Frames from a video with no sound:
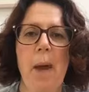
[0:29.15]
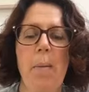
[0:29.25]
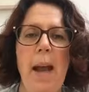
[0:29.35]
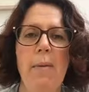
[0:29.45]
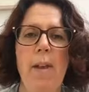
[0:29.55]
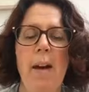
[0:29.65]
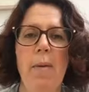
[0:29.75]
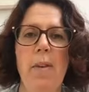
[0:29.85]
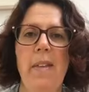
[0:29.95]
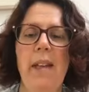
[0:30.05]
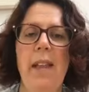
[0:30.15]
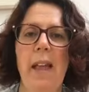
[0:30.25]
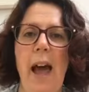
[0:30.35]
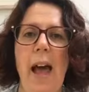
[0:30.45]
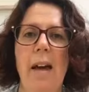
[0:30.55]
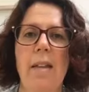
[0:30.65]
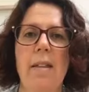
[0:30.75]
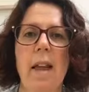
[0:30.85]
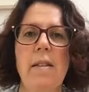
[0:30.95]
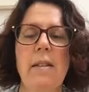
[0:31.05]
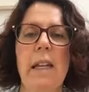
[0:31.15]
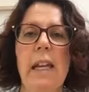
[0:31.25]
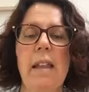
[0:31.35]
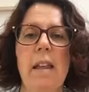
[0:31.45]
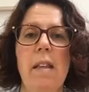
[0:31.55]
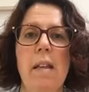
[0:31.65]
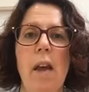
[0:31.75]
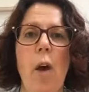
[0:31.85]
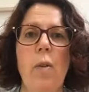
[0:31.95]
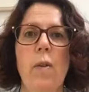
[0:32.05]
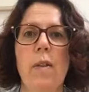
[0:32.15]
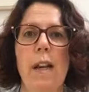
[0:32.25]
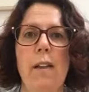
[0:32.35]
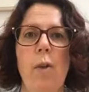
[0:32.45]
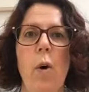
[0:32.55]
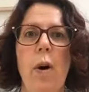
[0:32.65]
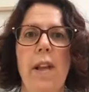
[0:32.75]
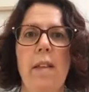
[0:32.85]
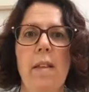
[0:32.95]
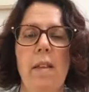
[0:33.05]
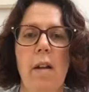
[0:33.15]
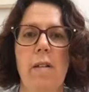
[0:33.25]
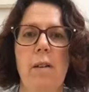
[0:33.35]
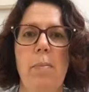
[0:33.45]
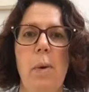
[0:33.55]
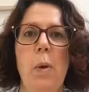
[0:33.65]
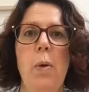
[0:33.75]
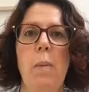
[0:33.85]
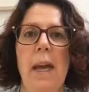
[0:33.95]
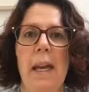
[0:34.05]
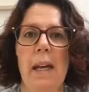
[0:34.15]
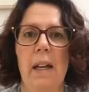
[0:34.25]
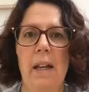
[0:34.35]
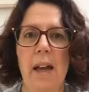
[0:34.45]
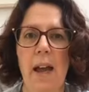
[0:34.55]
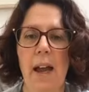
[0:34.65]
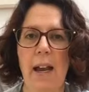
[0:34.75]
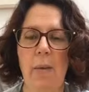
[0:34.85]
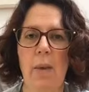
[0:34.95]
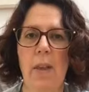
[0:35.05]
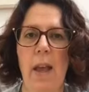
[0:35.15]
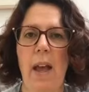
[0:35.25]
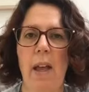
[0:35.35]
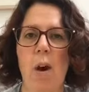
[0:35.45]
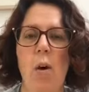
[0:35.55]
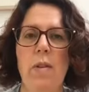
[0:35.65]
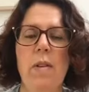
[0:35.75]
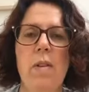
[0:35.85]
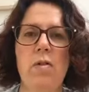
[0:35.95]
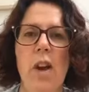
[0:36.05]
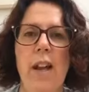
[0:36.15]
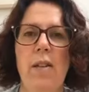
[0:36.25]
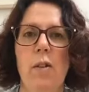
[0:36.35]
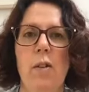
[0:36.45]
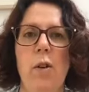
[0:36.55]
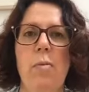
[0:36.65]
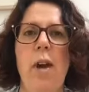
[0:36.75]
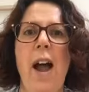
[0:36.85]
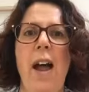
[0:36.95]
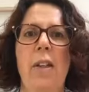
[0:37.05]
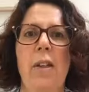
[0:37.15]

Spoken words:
But anyway, I was sitting there, and suddenly this ghostly voice started booming, and it was saying, concentrate on your breath,